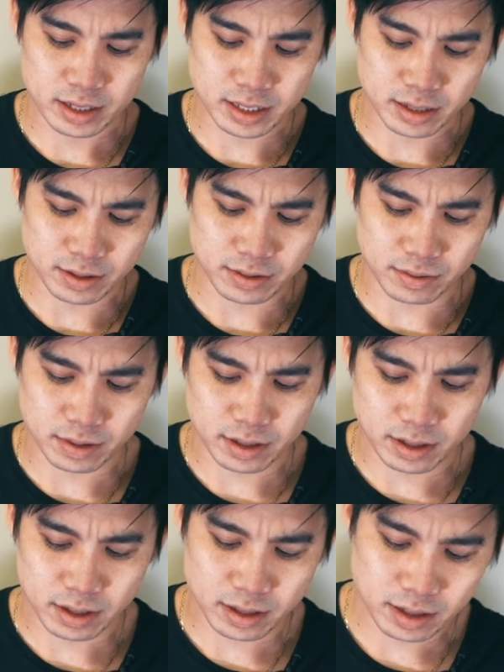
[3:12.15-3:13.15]
So
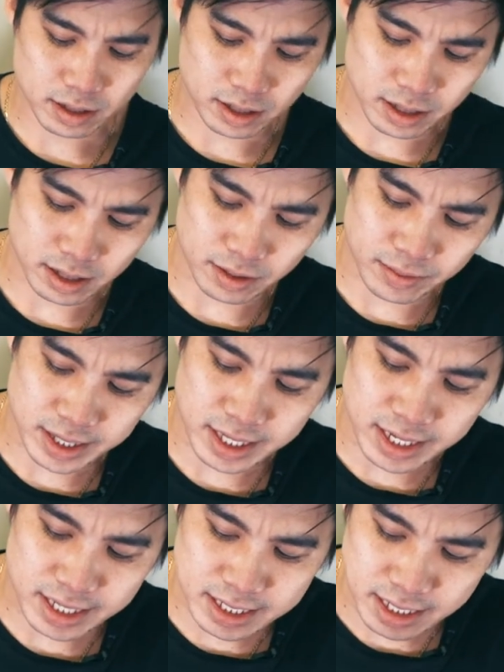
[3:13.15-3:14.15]
with
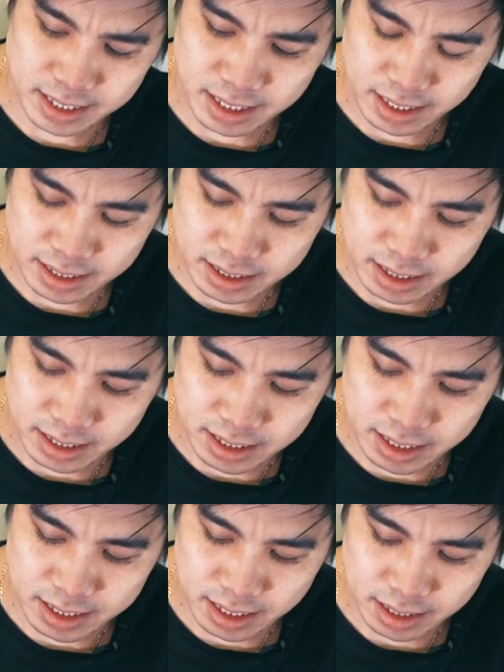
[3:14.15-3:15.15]
the XXX, it
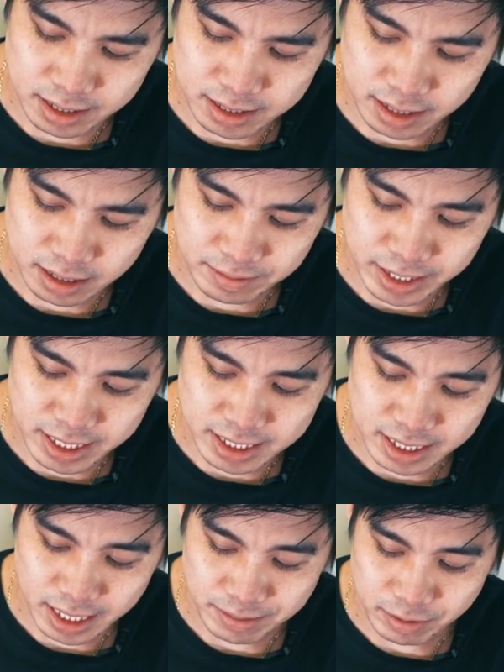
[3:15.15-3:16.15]
says that it's going to be an
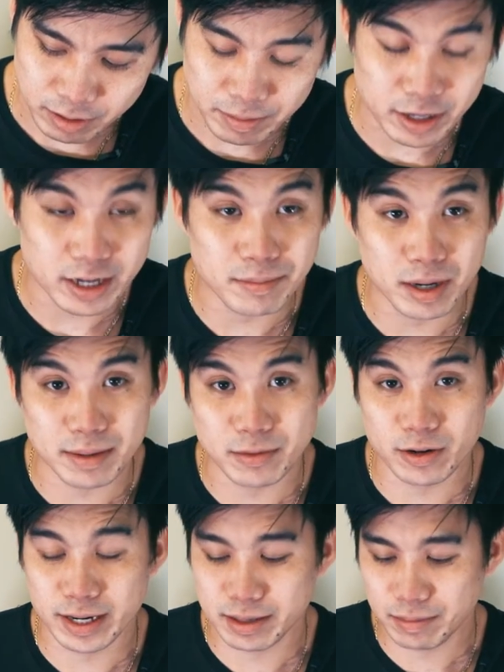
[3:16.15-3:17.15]
acai, blueberry, and
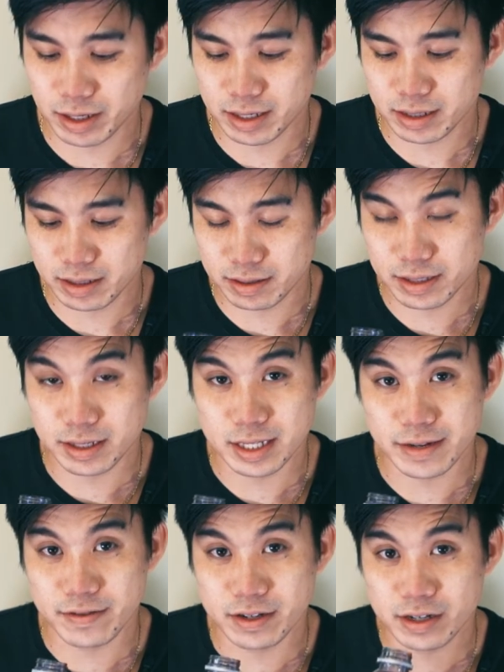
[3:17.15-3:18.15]
pomegranate blend. So let's
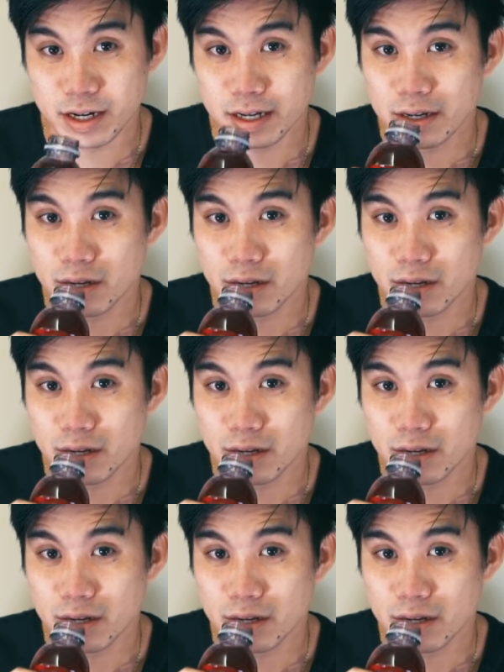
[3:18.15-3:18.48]
give it a try.